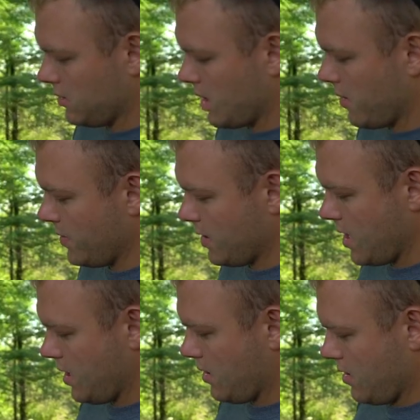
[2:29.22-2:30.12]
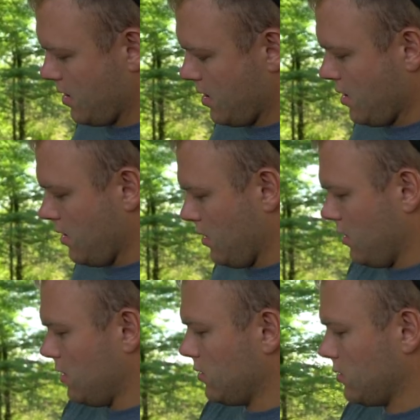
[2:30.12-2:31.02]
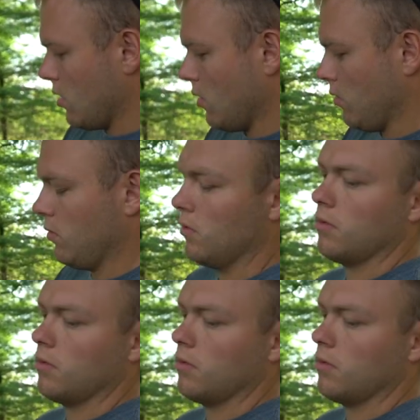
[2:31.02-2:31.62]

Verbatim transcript: time and date. So